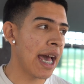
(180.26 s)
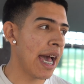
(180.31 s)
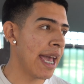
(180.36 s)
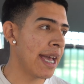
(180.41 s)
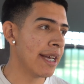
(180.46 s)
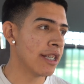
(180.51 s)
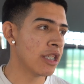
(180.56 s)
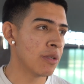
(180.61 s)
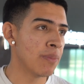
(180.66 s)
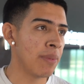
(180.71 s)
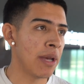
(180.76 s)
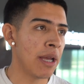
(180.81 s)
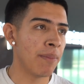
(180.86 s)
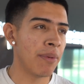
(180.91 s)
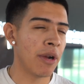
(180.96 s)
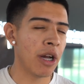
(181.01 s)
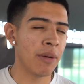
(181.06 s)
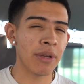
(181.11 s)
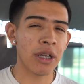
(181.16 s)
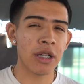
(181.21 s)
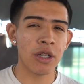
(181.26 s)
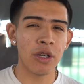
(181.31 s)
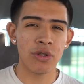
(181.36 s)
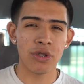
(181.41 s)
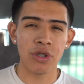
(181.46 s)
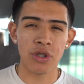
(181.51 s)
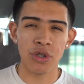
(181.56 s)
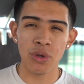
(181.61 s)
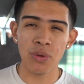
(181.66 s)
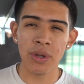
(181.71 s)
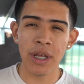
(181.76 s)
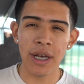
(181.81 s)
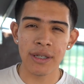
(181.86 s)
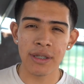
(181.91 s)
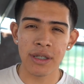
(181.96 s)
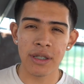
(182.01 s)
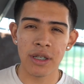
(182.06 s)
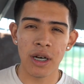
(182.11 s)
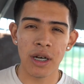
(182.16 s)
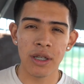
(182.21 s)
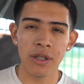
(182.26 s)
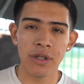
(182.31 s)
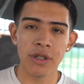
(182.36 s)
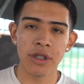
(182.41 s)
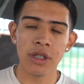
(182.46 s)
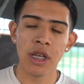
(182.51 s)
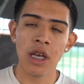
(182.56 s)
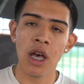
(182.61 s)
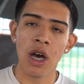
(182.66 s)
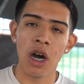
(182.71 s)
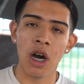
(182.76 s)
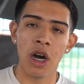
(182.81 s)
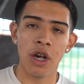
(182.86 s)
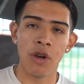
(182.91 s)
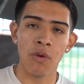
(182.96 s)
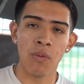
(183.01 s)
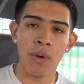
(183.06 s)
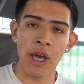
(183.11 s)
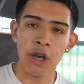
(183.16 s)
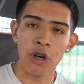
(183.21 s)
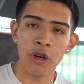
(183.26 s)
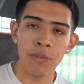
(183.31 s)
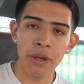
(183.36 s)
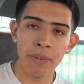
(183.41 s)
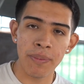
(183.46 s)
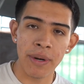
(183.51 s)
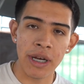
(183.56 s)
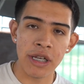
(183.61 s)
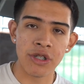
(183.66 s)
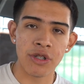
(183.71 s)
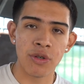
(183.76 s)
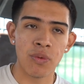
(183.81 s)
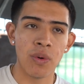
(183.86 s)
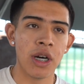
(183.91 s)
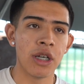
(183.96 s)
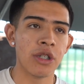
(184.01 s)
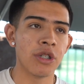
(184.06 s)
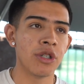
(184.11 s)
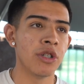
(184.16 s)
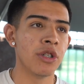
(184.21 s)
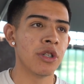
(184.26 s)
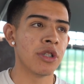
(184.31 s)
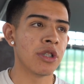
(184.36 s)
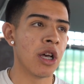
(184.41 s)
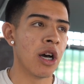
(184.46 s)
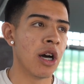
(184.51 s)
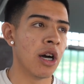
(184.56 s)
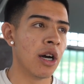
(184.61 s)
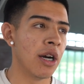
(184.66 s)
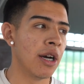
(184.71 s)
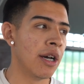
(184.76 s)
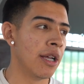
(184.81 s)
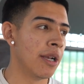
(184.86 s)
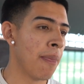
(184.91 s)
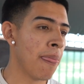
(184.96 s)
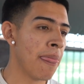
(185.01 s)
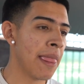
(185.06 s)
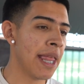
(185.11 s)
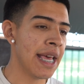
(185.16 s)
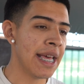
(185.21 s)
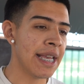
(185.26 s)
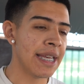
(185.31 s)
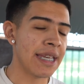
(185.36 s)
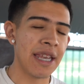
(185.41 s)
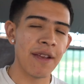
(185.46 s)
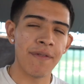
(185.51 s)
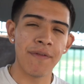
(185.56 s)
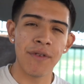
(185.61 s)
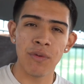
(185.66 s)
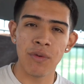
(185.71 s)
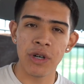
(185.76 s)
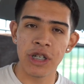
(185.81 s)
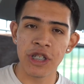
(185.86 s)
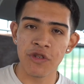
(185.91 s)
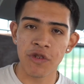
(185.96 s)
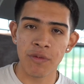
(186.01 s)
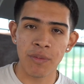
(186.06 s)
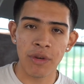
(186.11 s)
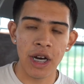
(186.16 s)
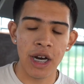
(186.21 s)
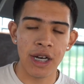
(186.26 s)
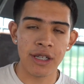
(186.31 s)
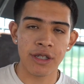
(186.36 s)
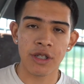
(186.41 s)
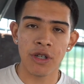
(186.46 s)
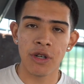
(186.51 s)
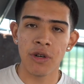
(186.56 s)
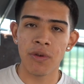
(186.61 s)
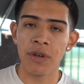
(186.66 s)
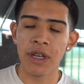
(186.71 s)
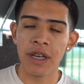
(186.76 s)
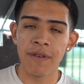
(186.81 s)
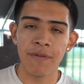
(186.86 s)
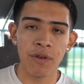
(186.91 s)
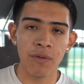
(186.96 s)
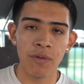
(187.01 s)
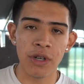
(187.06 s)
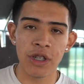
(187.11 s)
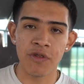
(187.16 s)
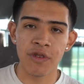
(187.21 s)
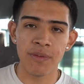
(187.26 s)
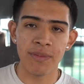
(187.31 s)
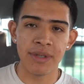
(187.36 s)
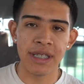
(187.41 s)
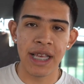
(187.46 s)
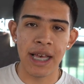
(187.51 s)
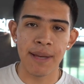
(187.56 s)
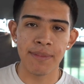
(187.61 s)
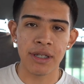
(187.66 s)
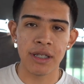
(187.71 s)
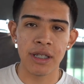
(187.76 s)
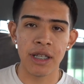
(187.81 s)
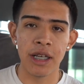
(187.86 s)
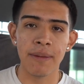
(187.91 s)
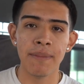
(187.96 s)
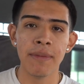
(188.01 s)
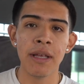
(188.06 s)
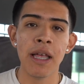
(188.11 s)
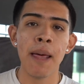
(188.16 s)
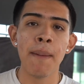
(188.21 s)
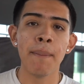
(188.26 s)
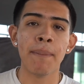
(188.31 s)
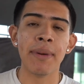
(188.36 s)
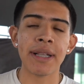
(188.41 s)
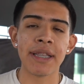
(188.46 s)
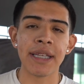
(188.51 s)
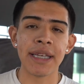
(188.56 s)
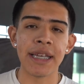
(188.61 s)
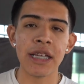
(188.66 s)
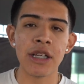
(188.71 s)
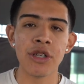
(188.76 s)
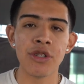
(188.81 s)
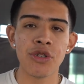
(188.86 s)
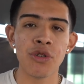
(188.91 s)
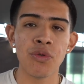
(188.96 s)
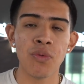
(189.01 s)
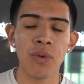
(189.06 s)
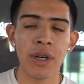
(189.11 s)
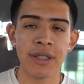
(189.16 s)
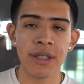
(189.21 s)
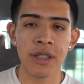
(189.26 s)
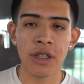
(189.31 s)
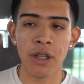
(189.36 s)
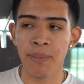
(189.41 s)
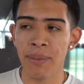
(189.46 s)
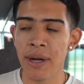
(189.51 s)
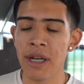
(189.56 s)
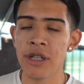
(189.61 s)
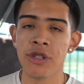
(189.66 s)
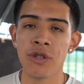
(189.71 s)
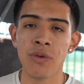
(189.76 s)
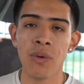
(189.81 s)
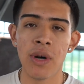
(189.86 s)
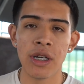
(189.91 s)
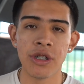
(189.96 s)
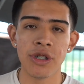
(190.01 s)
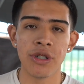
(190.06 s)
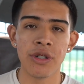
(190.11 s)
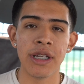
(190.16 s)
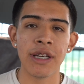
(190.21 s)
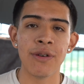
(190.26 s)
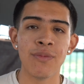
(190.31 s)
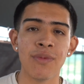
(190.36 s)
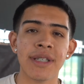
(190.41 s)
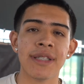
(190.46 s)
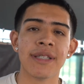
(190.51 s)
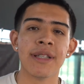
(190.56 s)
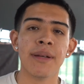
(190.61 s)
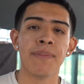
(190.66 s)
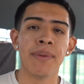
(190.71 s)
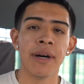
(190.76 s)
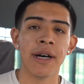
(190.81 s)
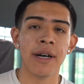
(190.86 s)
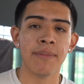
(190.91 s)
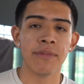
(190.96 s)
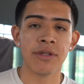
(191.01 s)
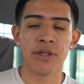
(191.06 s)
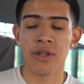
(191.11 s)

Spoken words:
I had spent probably close to $2,000 on Ryobi pressure washers, on different ones from Costco, different ones from Sam's Club. But the issue wasn't the pressure washer, it was the pump.